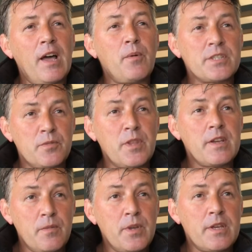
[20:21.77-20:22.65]
was it
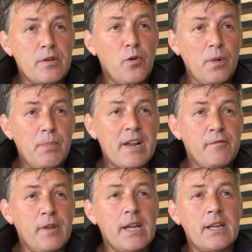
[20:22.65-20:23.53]
with a normal
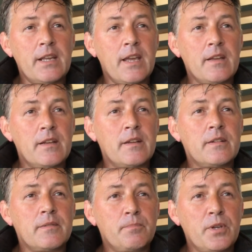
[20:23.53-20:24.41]
butterfly
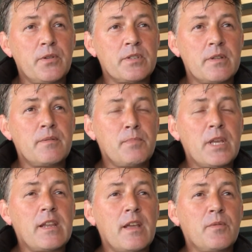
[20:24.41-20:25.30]
kick? Because in the
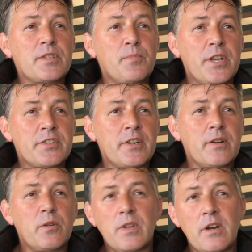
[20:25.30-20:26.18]
beginning it was a breaststroke, or